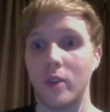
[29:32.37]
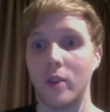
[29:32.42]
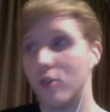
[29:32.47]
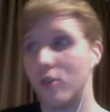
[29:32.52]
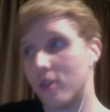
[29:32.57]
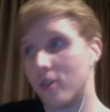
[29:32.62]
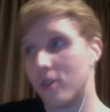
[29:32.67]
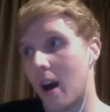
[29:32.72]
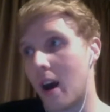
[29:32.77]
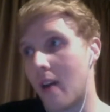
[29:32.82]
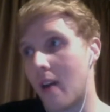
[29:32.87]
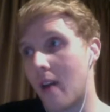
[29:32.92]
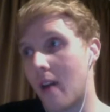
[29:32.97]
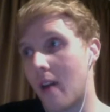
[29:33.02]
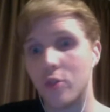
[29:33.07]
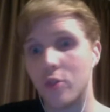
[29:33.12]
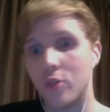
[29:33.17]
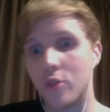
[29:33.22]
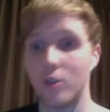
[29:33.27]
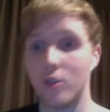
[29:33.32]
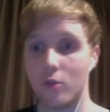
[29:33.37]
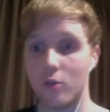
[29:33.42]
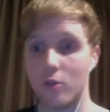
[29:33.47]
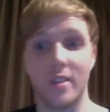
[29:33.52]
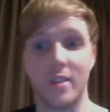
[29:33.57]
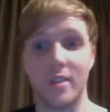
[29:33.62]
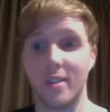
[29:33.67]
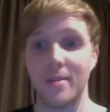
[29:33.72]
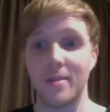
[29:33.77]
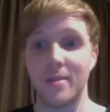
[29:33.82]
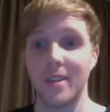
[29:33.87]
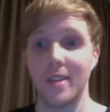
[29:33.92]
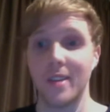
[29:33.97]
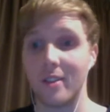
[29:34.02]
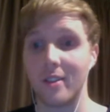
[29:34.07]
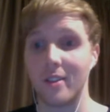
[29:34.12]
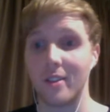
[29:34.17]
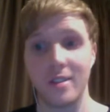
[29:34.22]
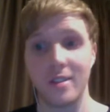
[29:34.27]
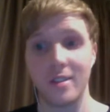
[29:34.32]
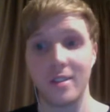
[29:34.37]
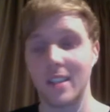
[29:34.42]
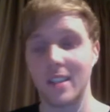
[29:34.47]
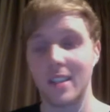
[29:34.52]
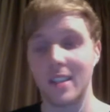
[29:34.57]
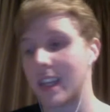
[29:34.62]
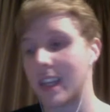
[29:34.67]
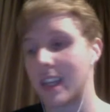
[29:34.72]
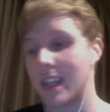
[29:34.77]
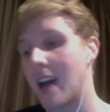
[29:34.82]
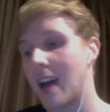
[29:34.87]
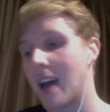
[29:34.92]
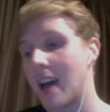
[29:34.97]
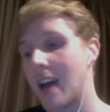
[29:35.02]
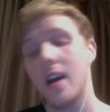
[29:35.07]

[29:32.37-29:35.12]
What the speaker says: We do some covers. We just release some singles and things like that.